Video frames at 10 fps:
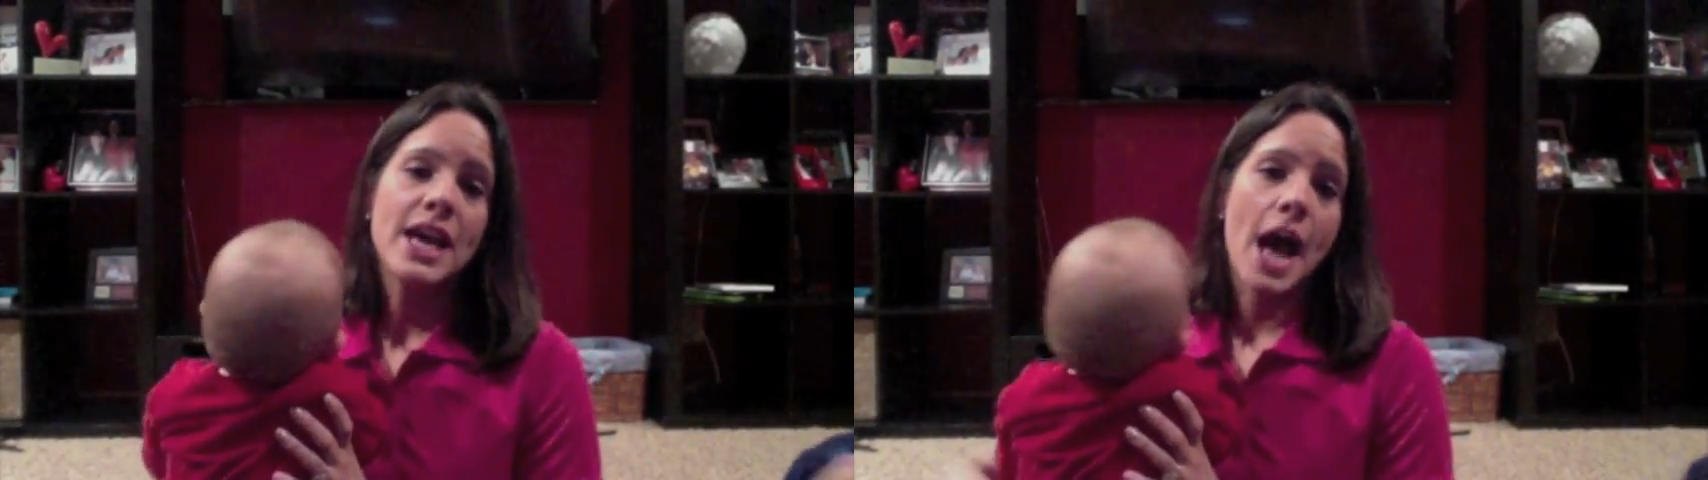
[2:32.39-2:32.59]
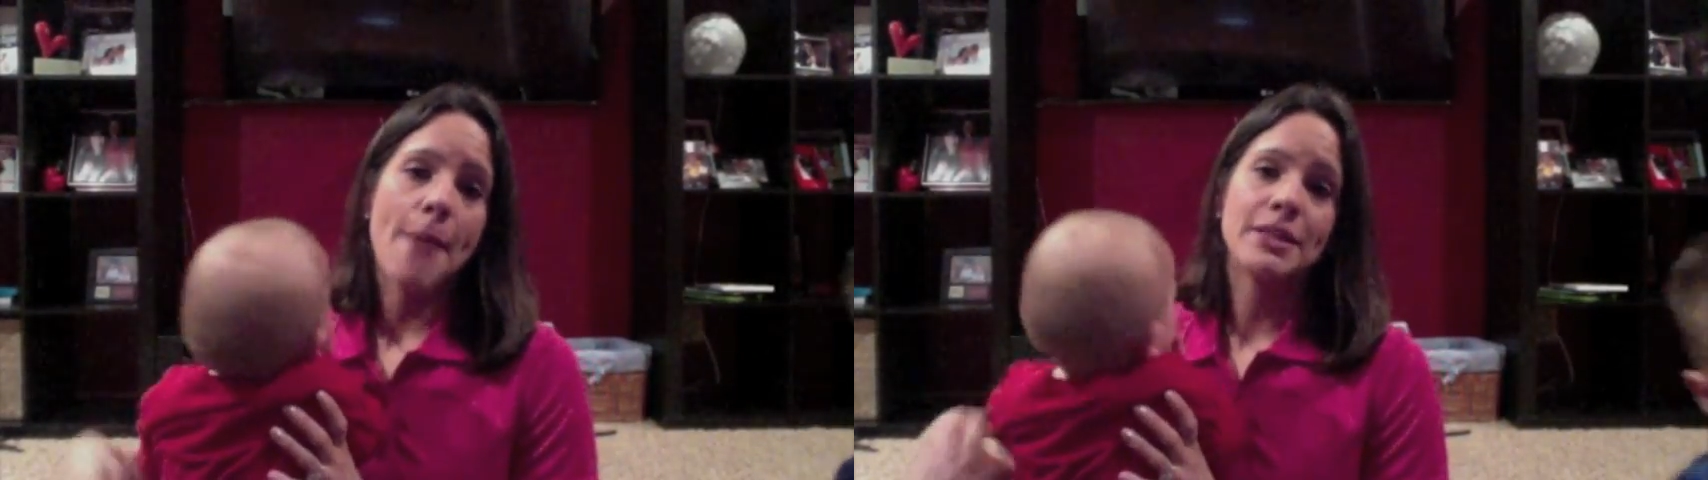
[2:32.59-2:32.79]

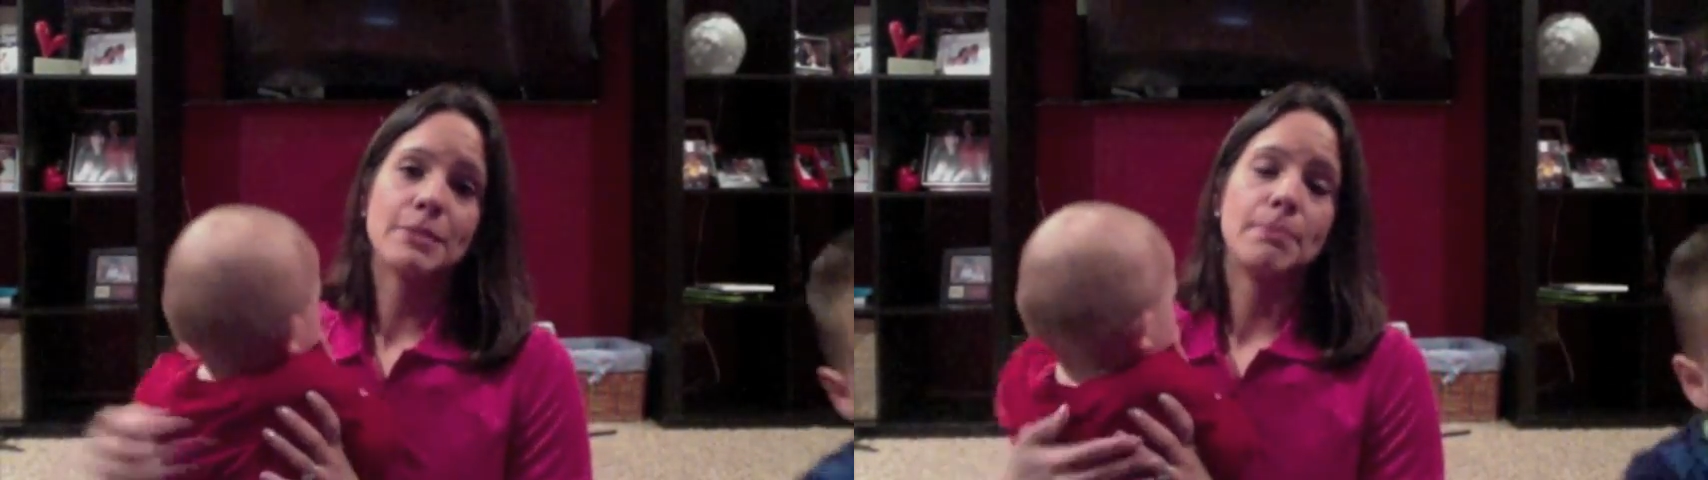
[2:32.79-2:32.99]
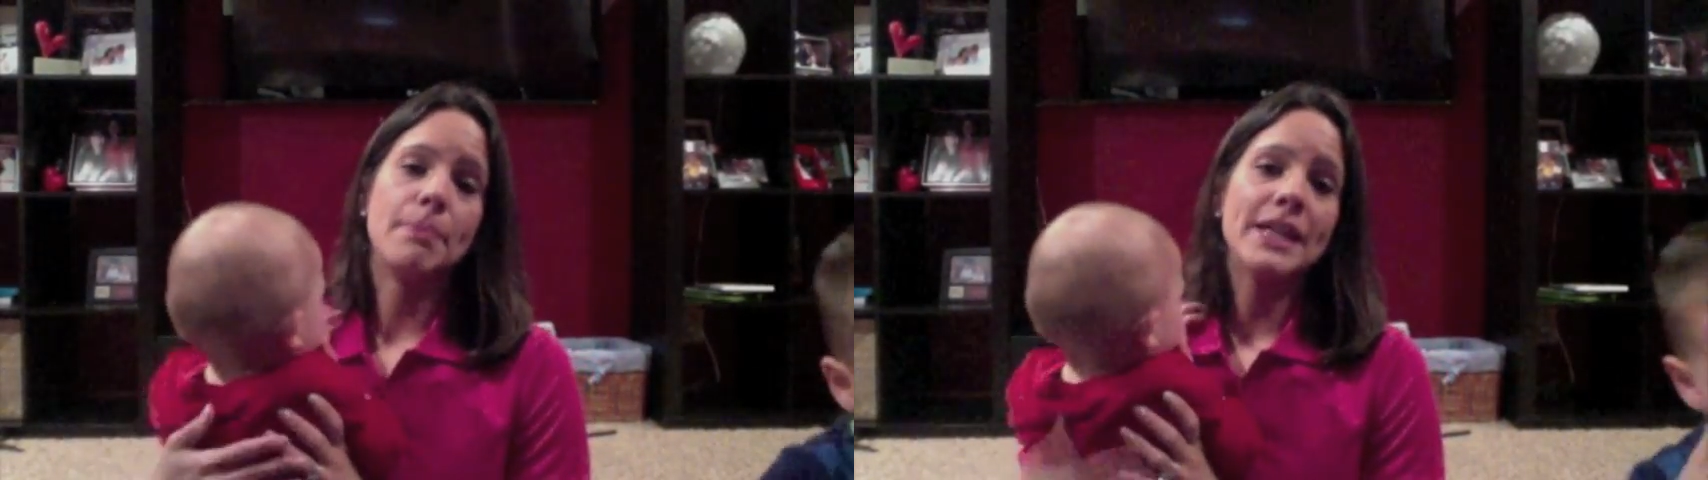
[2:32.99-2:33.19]
Um, it's
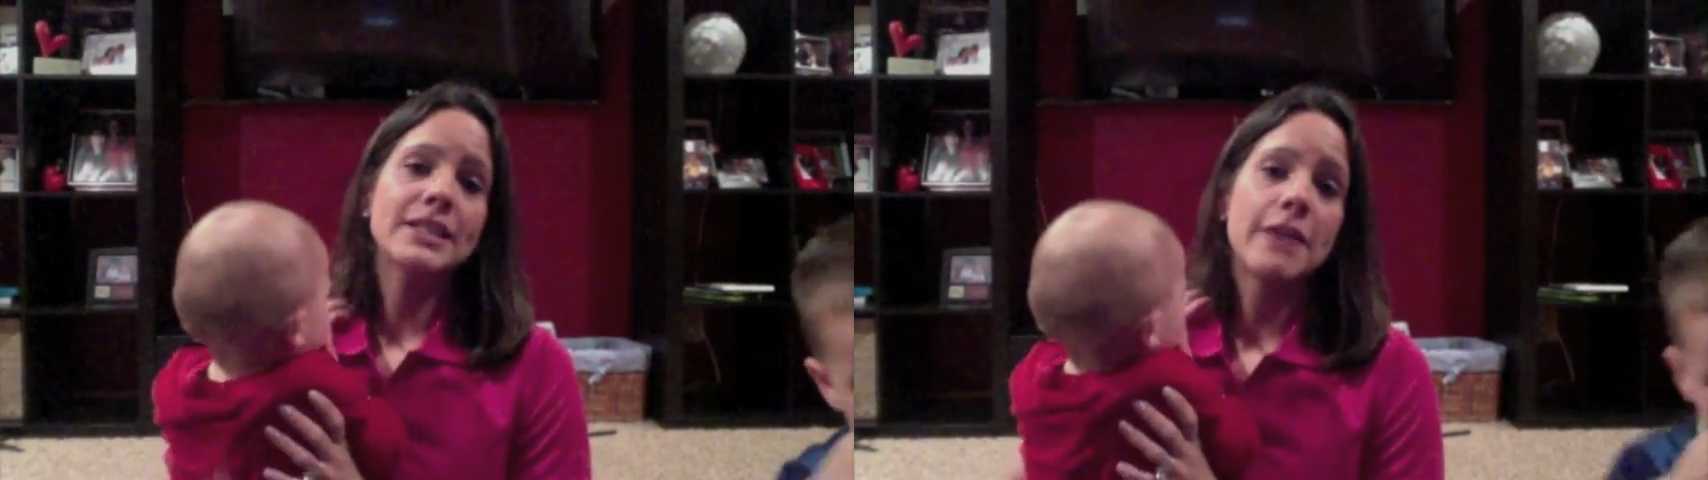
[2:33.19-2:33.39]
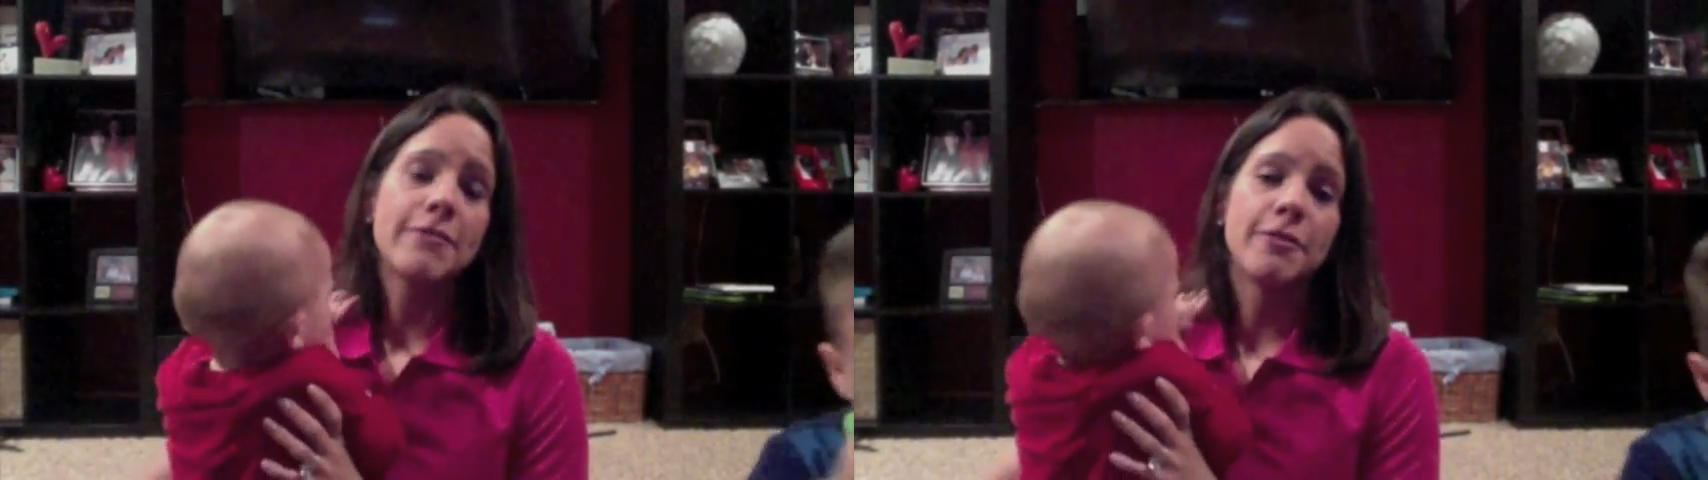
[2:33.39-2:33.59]
based off of